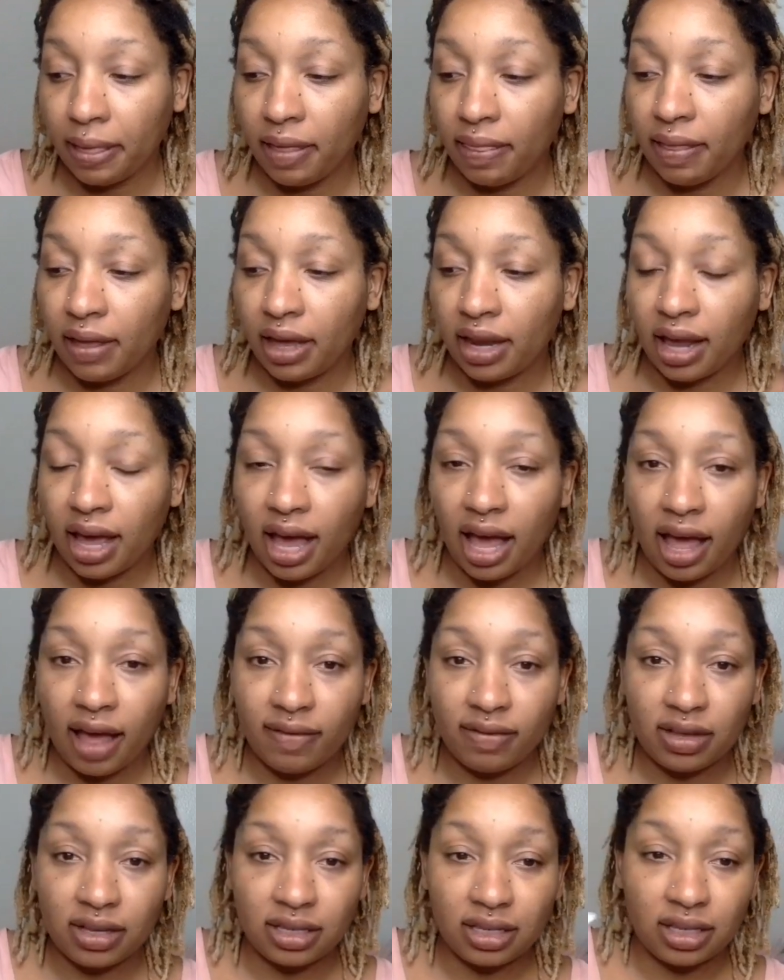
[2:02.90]
And then I
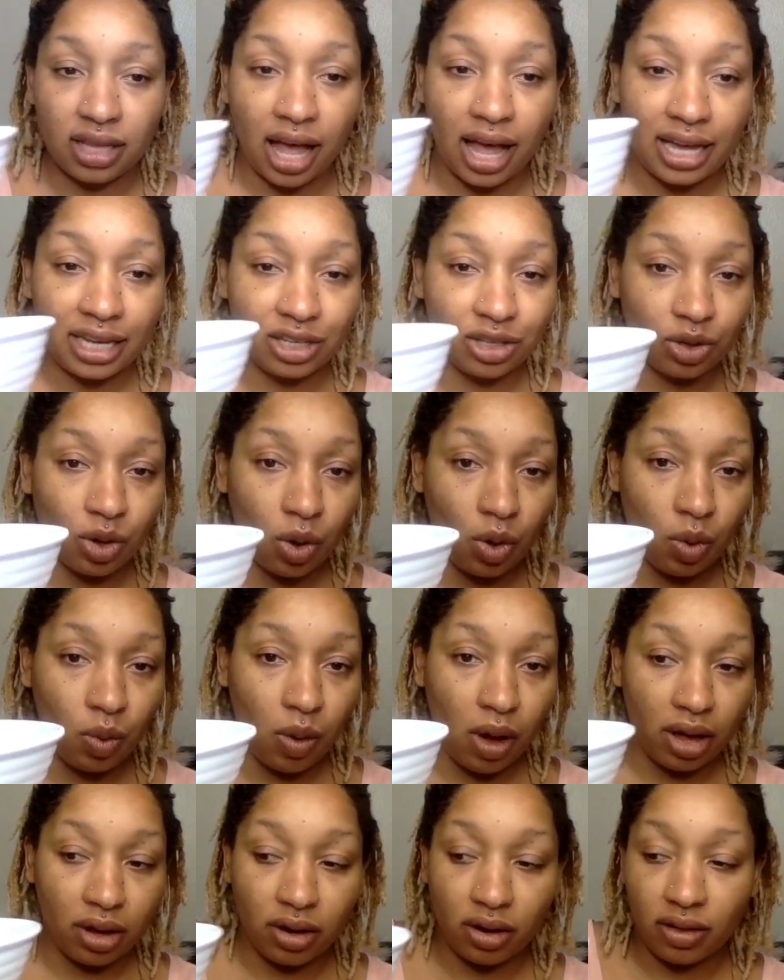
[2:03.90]
had this ice cold
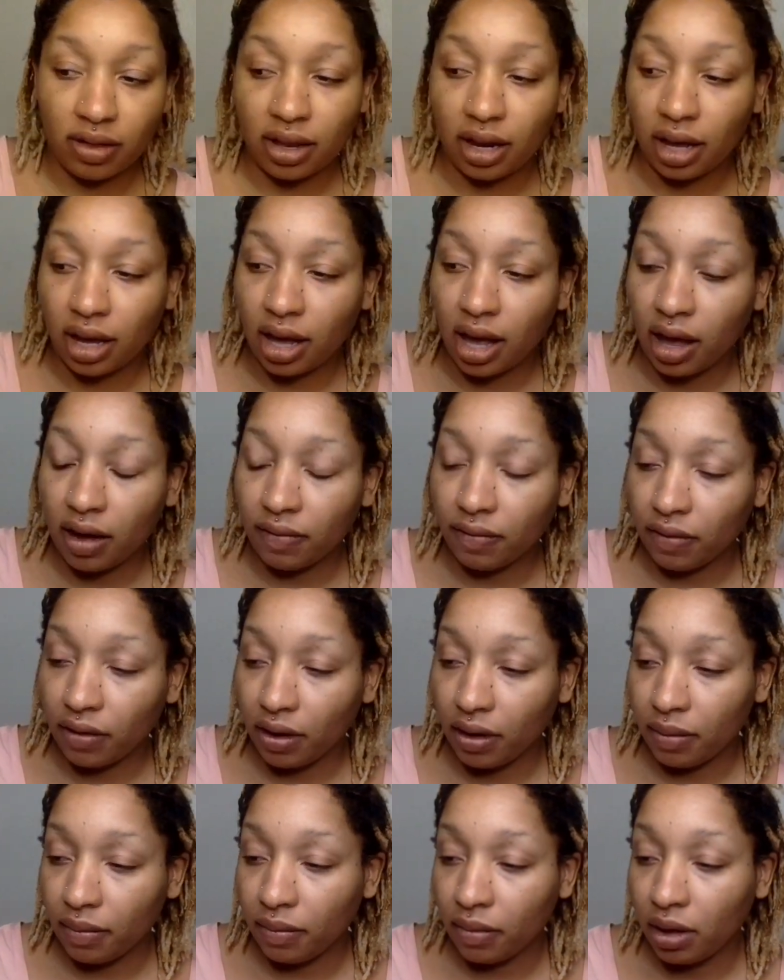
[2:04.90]
water that I got
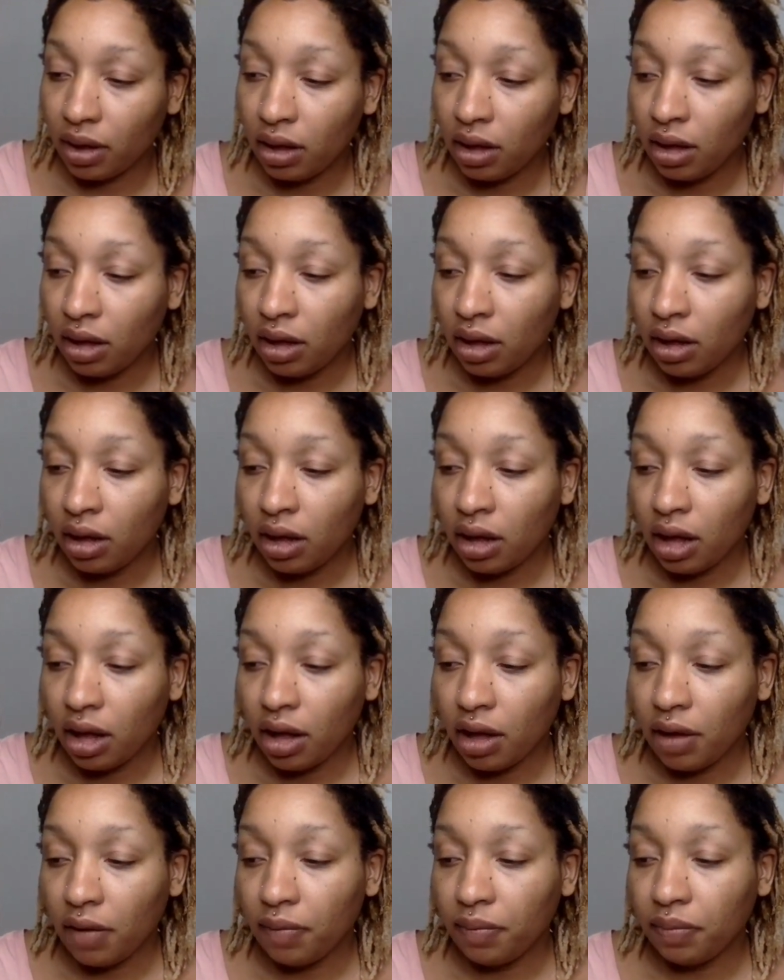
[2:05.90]
from
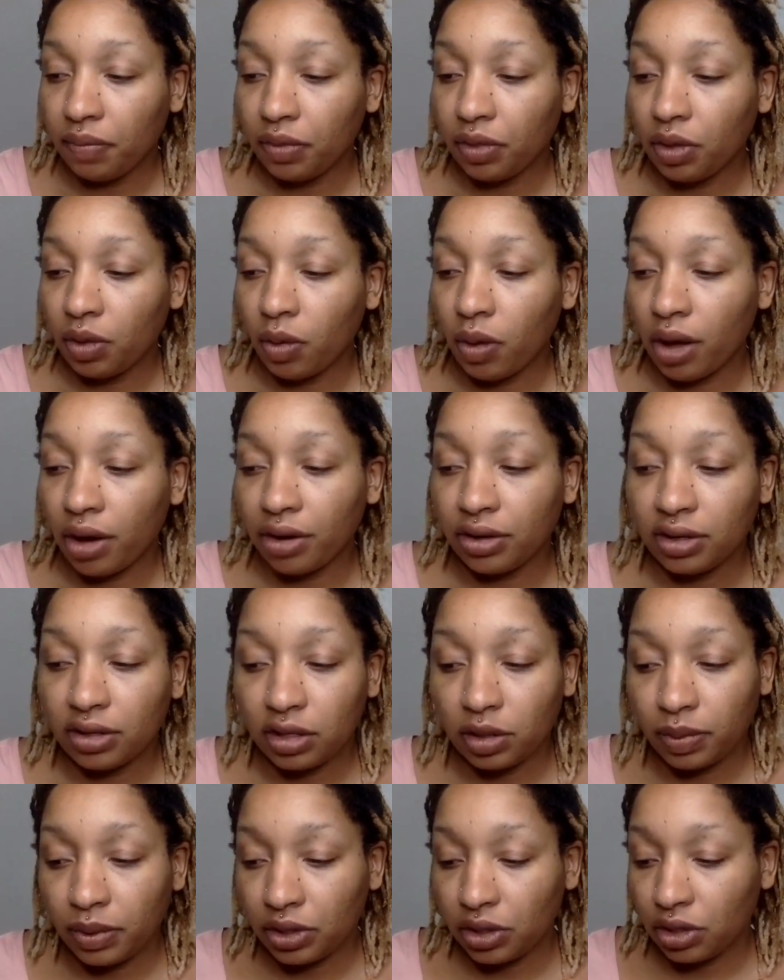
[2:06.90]
um, the water
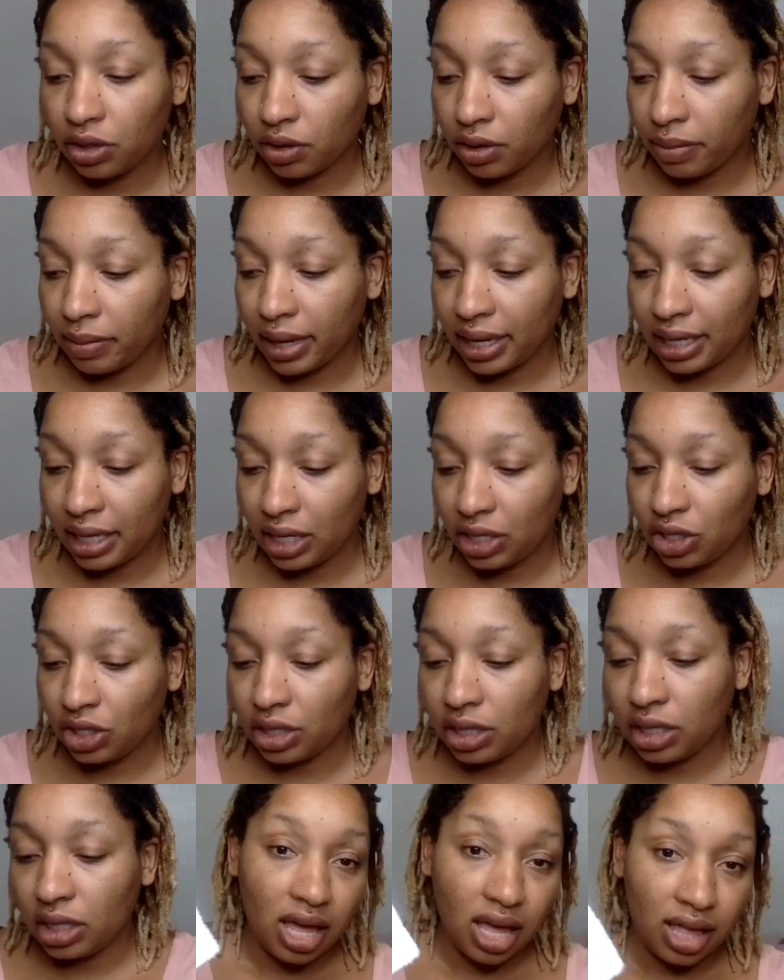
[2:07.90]
dispenser in my
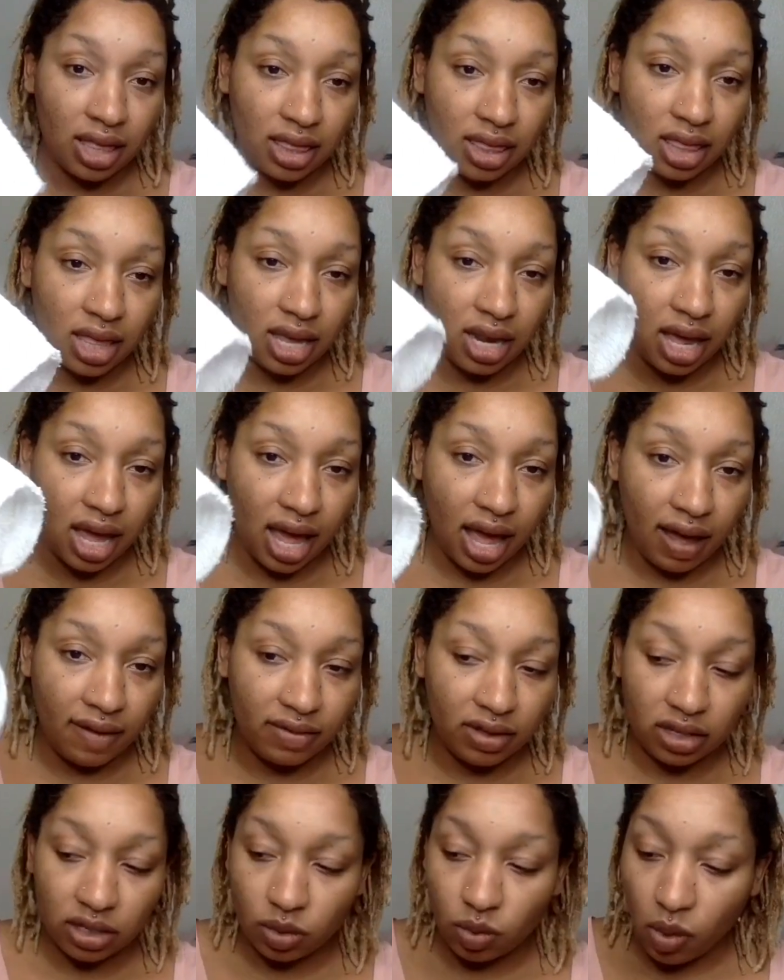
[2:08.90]
kitchen. Then I
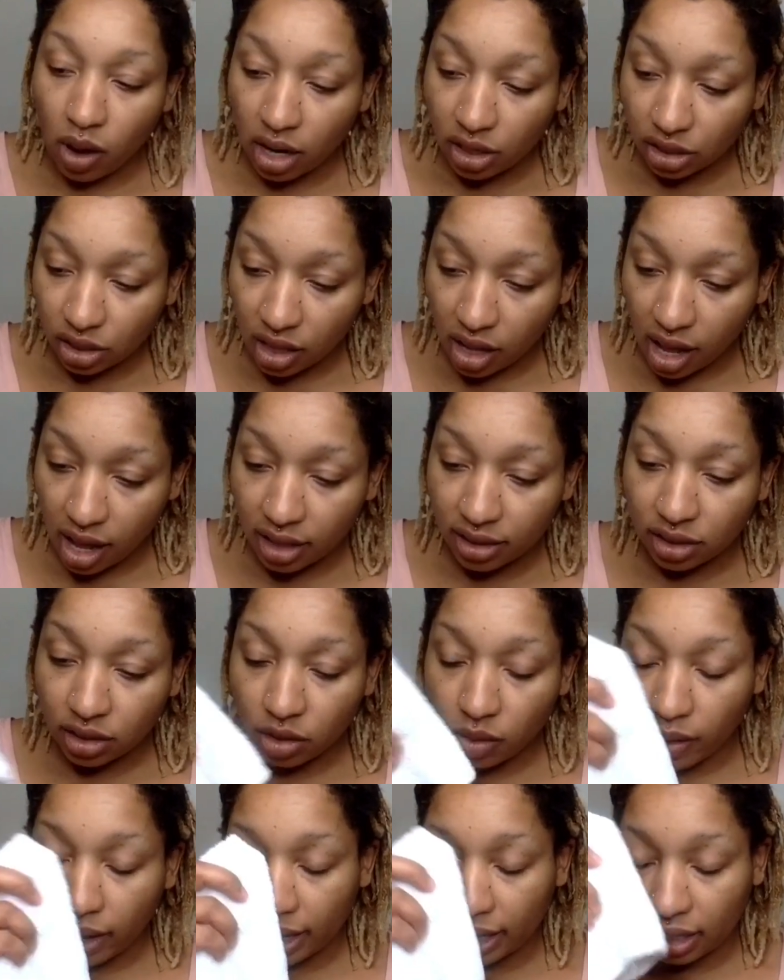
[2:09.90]
have this washcloth
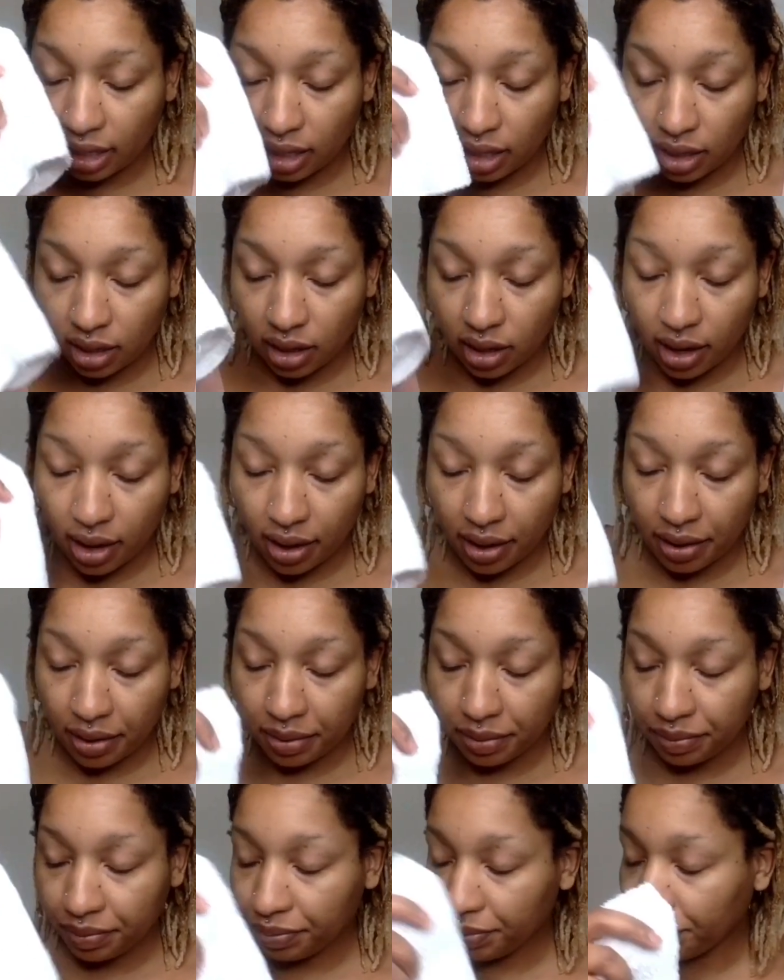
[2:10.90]
so I can,
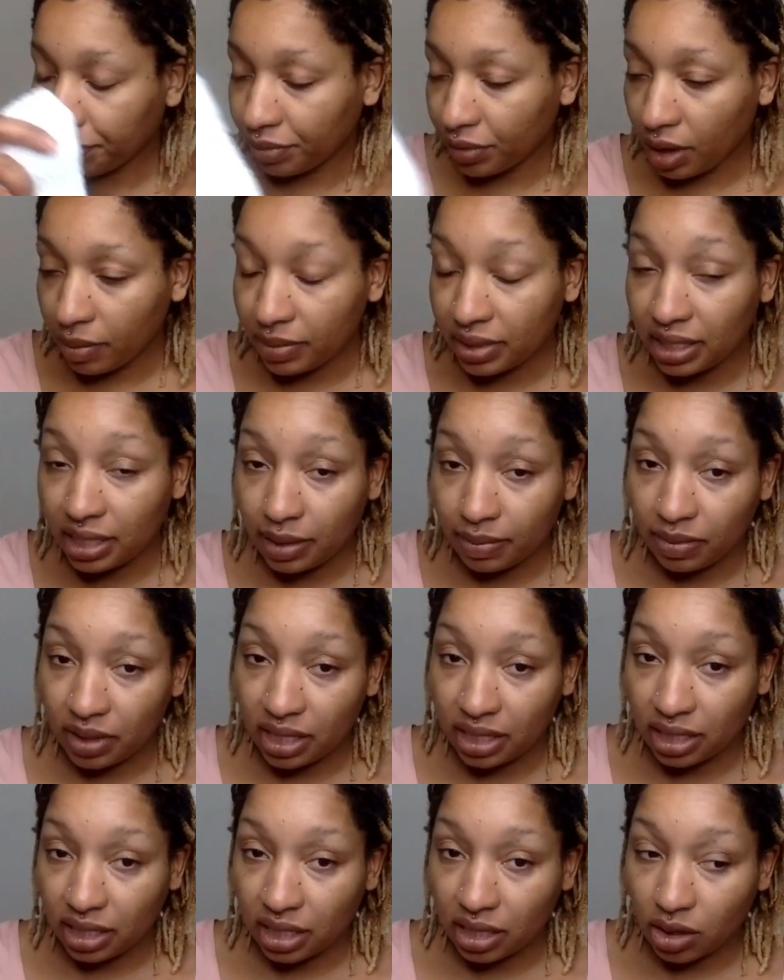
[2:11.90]
um, I'm gonna dip
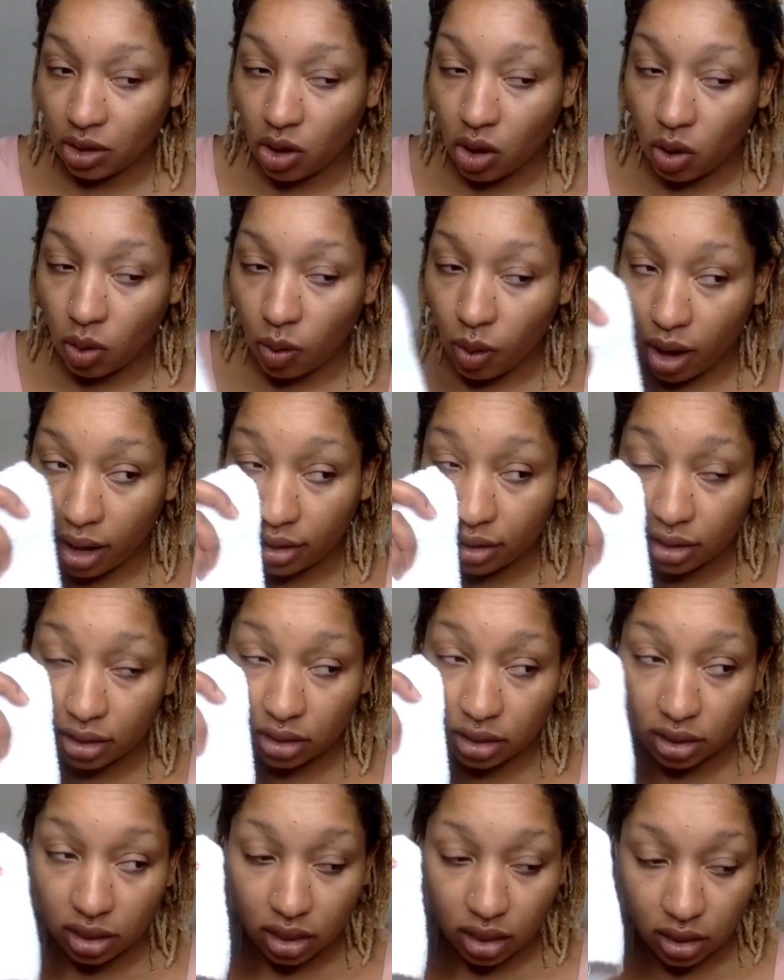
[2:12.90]
this in the cold water
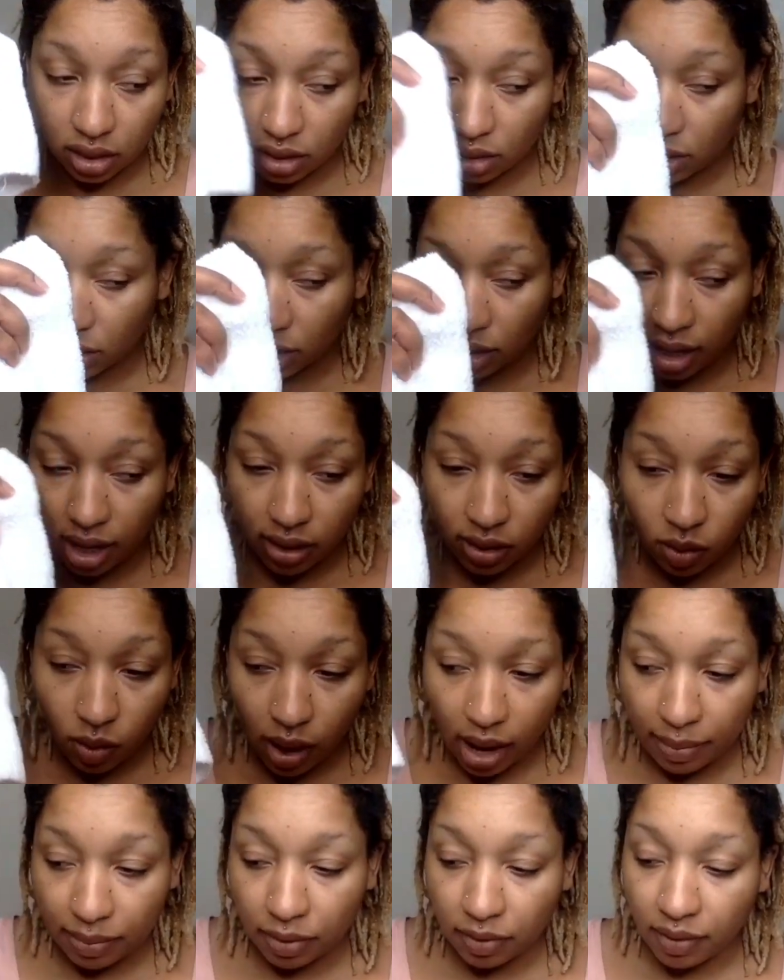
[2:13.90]
to kind of
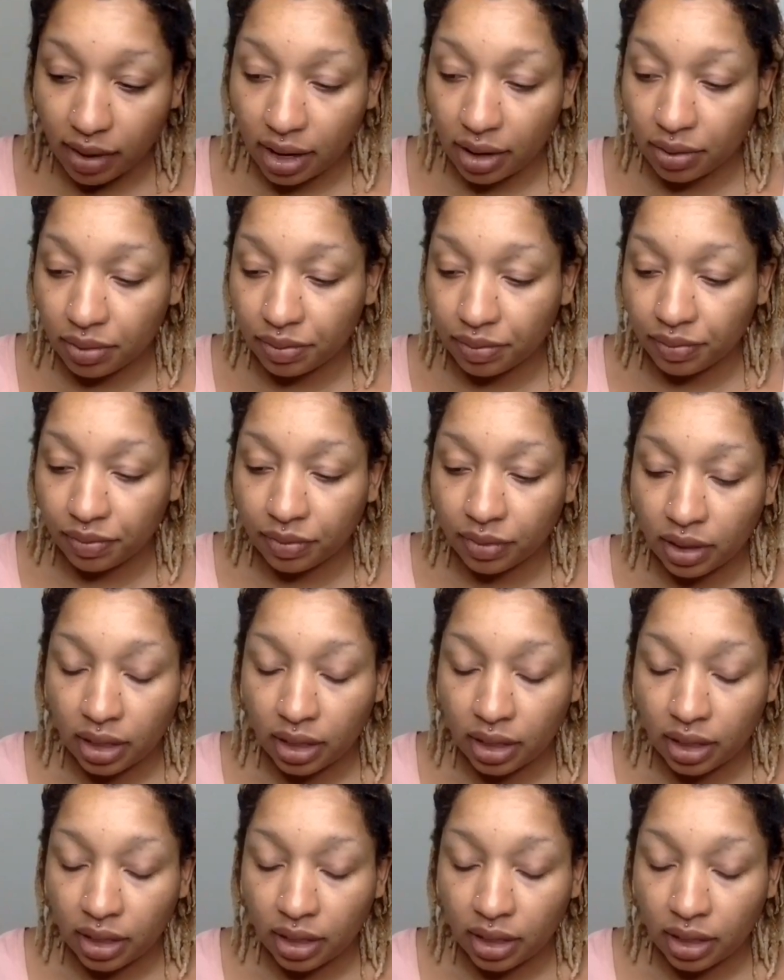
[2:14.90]
wipe around.